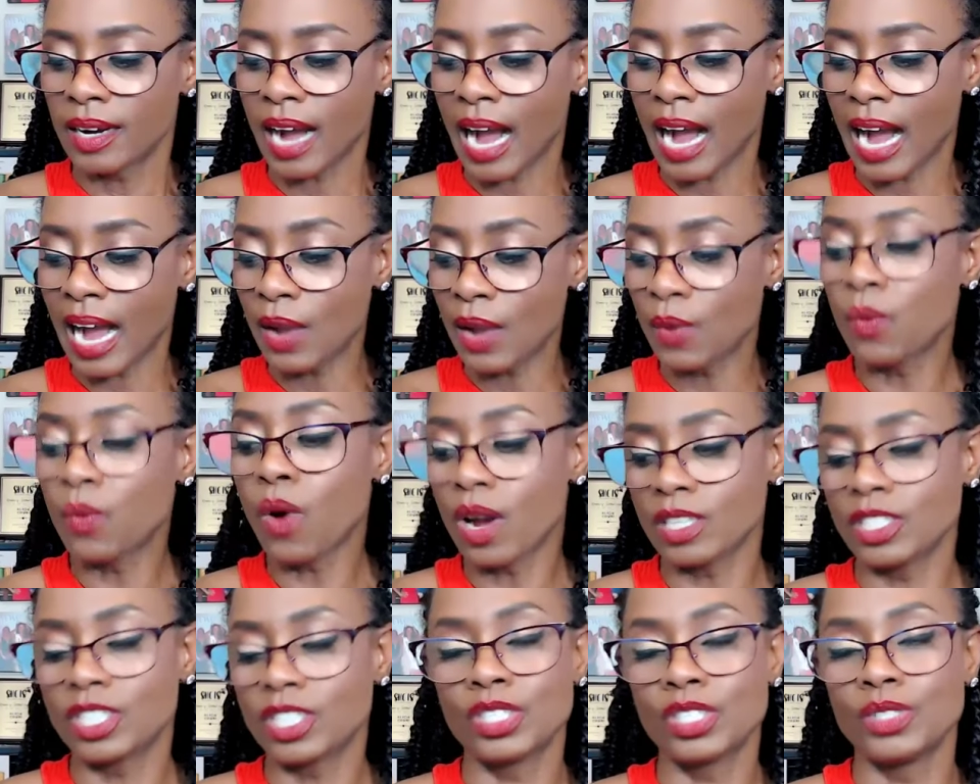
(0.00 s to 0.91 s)
I
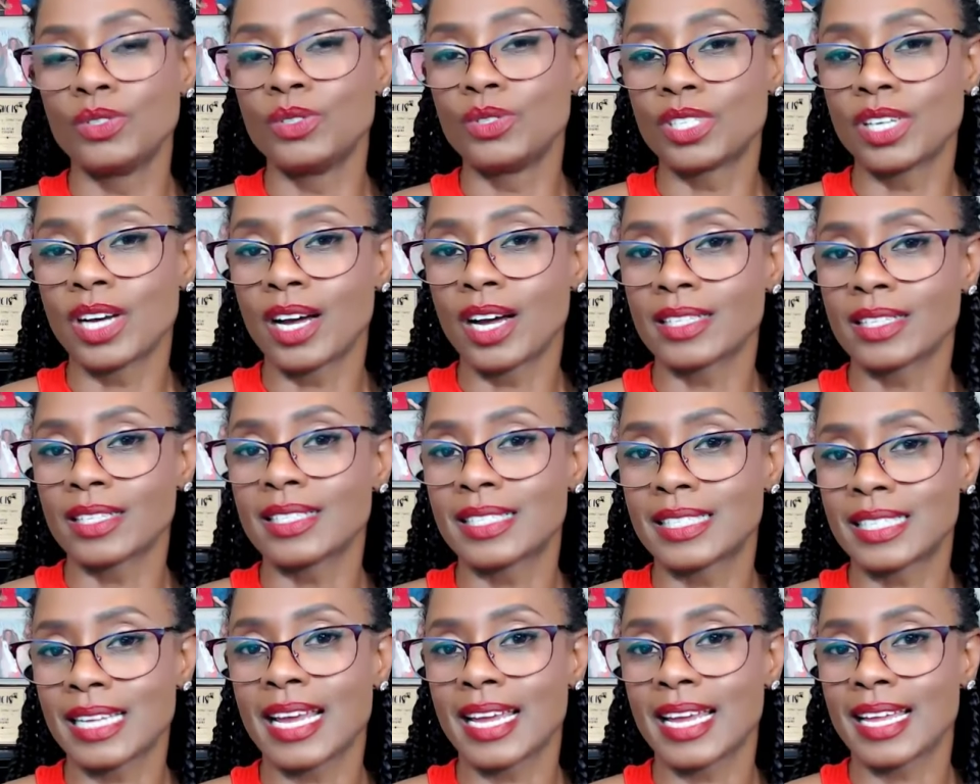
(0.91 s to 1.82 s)
want you to
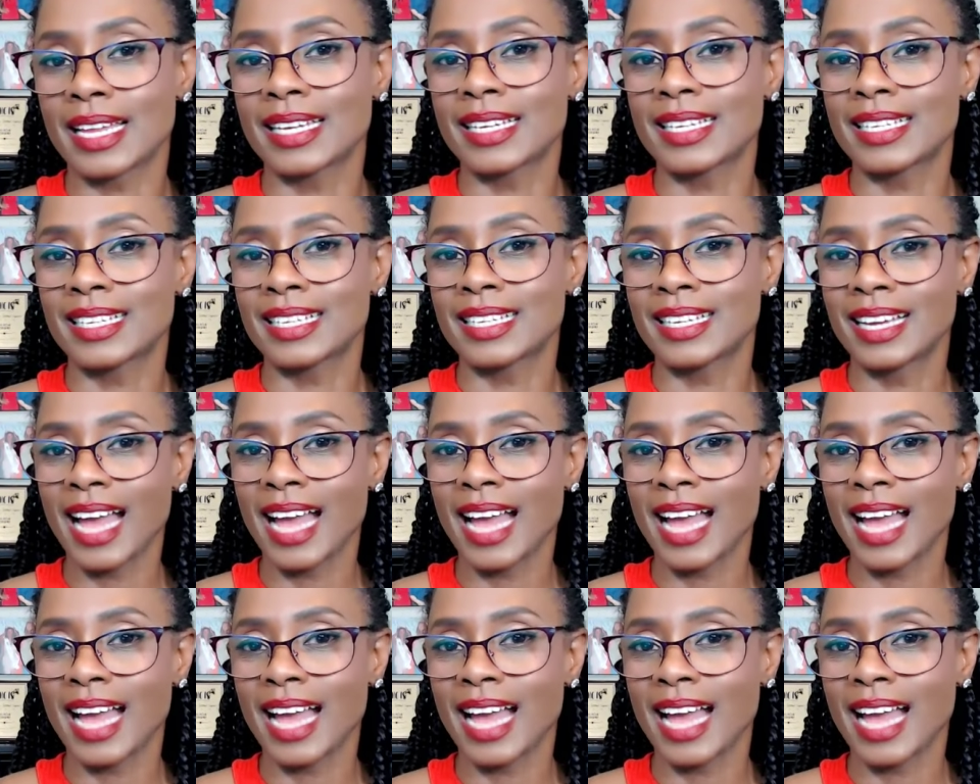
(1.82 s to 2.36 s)
understand